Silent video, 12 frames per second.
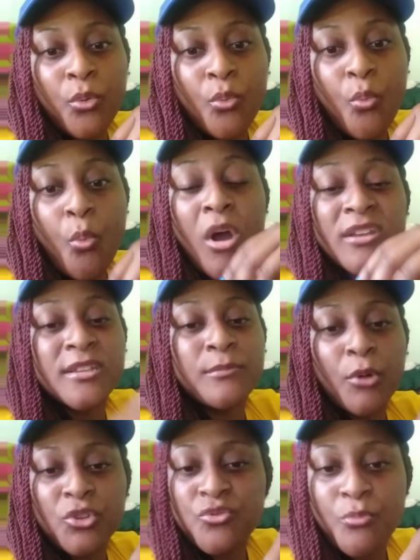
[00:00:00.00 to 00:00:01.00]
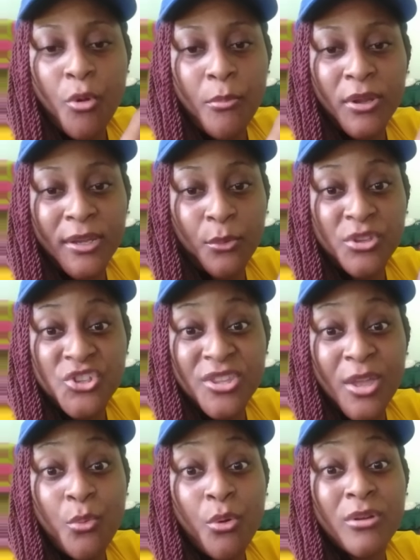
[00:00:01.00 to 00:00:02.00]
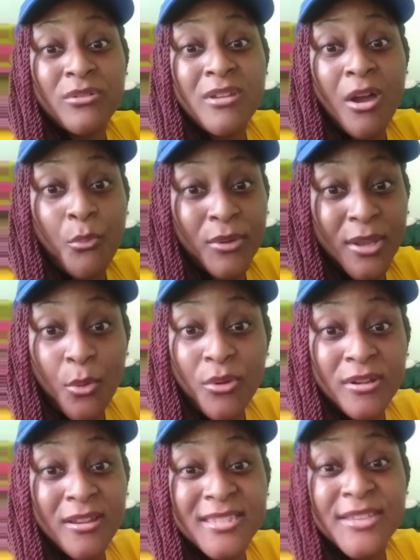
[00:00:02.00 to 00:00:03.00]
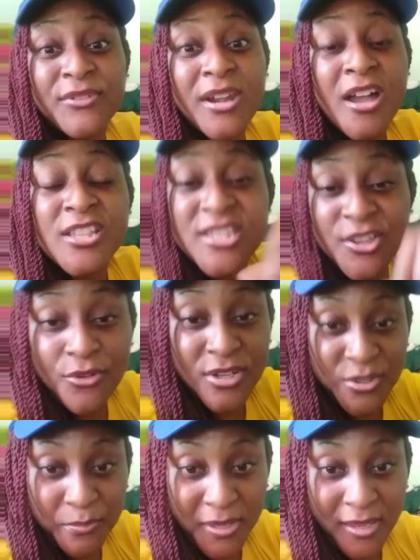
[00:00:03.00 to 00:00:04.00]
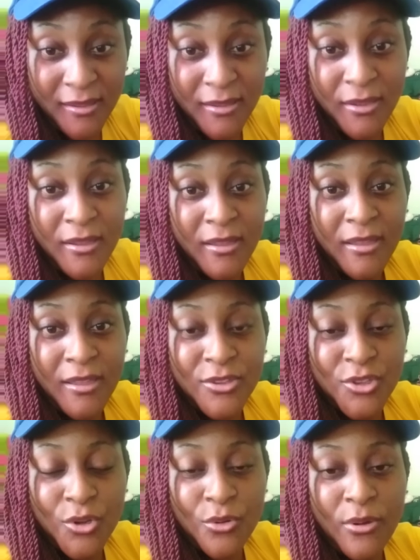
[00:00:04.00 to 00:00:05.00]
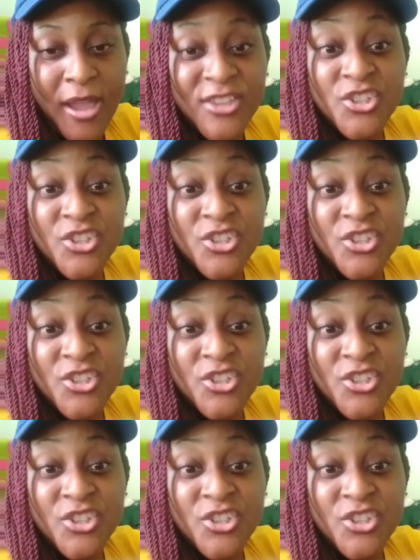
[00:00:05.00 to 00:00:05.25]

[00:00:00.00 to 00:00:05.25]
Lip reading: who wanted much more money, which they were not even considering to pay, you know.